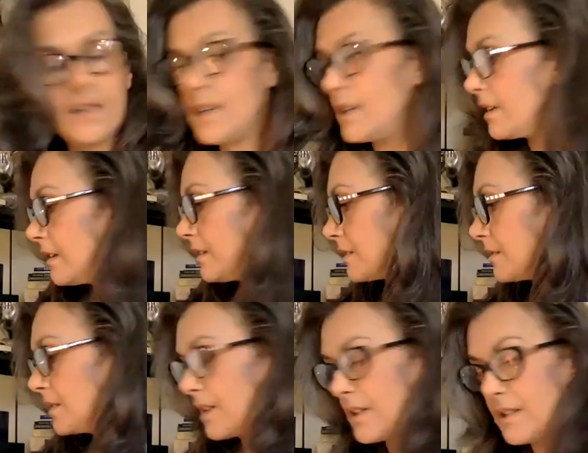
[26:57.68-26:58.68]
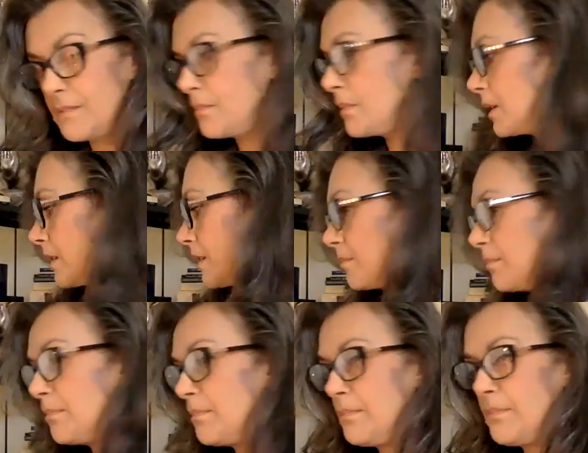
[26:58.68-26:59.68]
And I want to get my
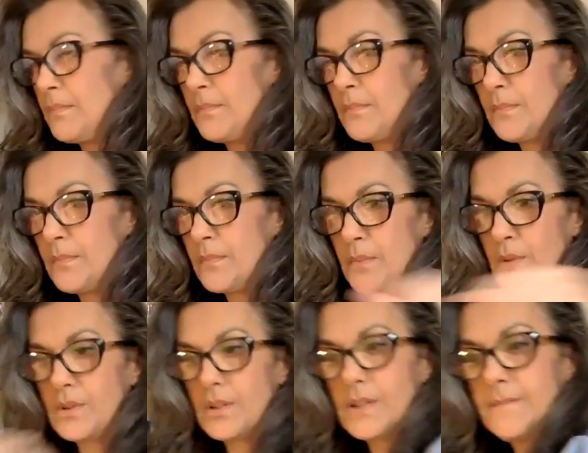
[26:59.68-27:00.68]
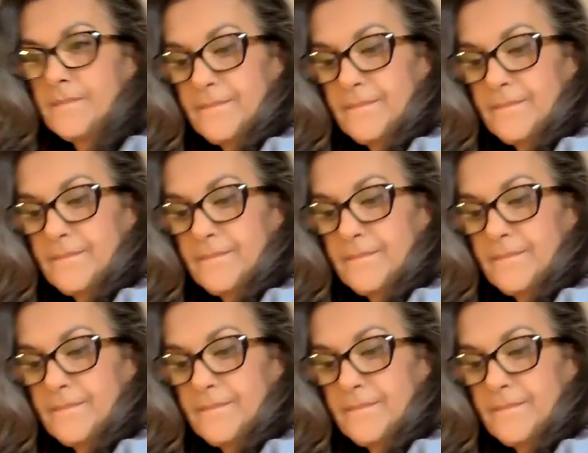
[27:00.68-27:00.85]
book.